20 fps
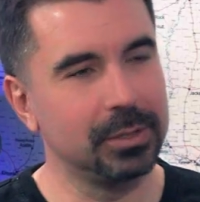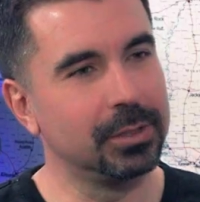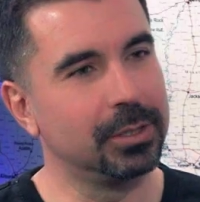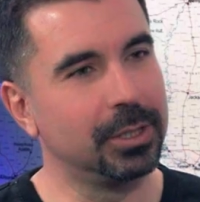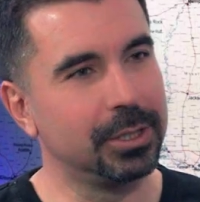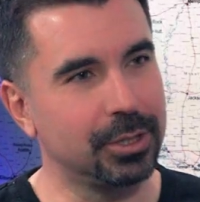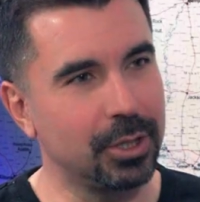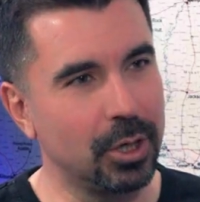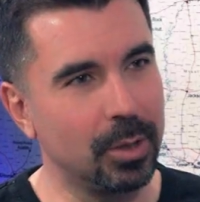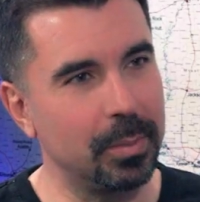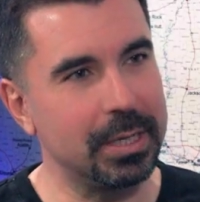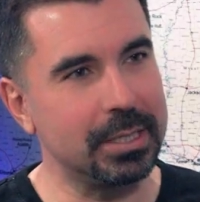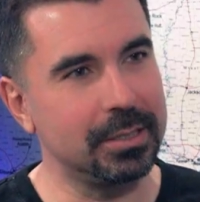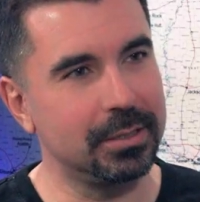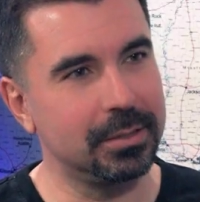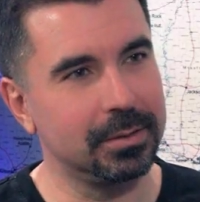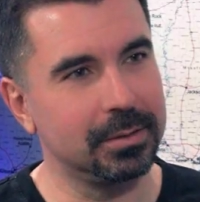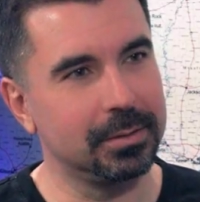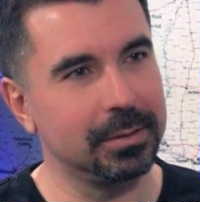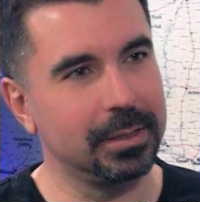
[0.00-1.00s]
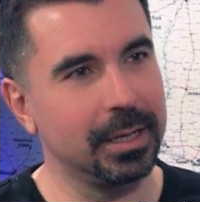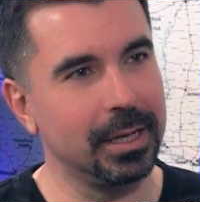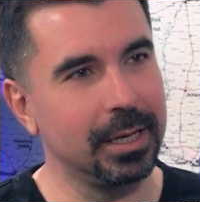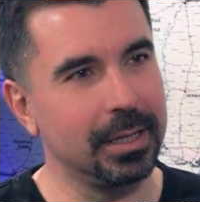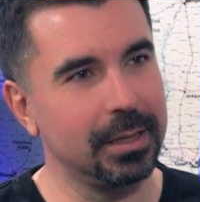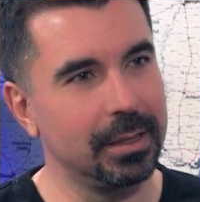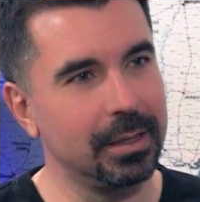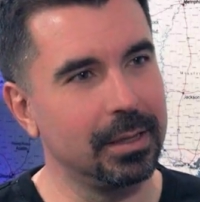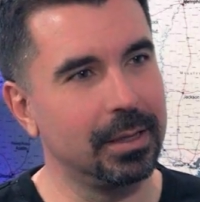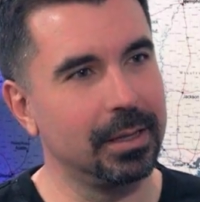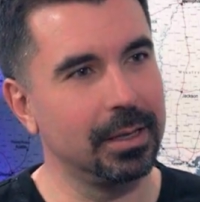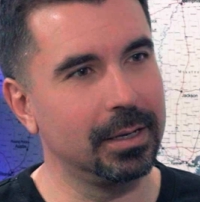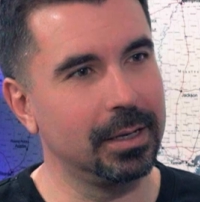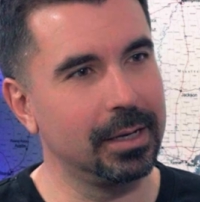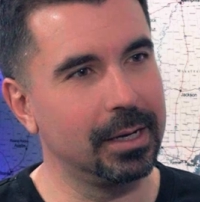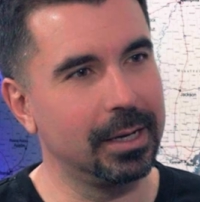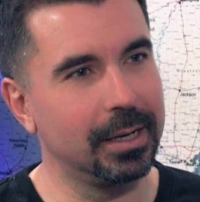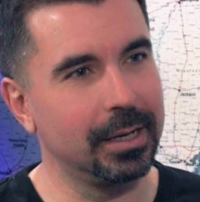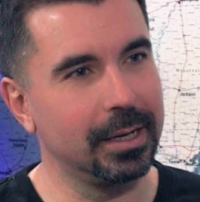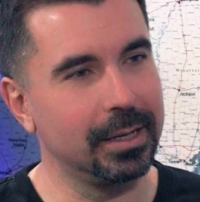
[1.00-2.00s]
disturbance in
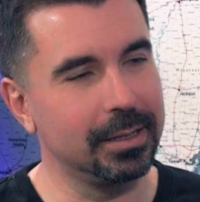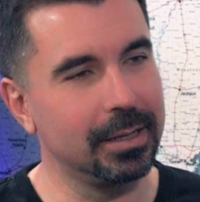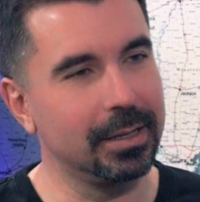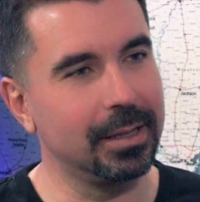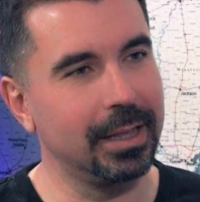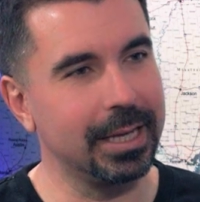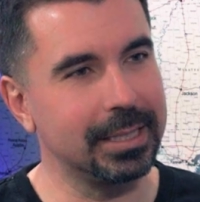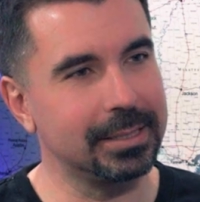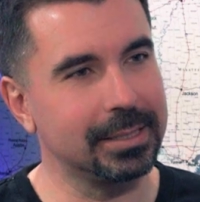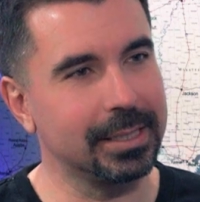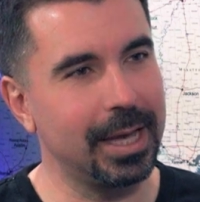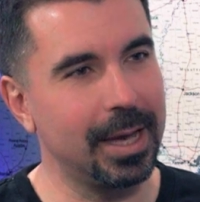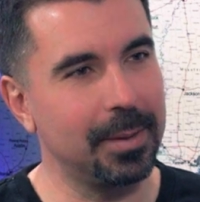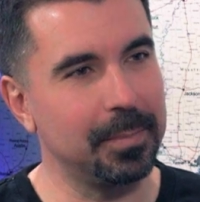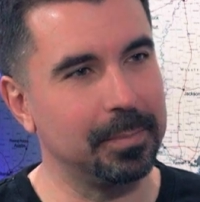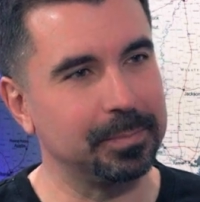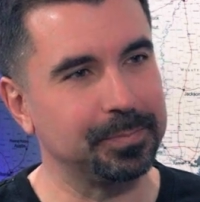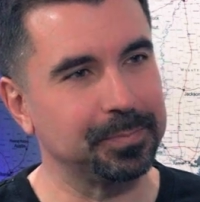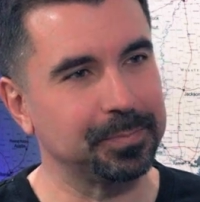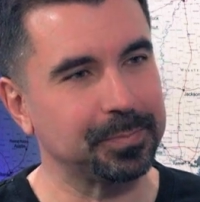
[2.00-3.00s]
the landscape.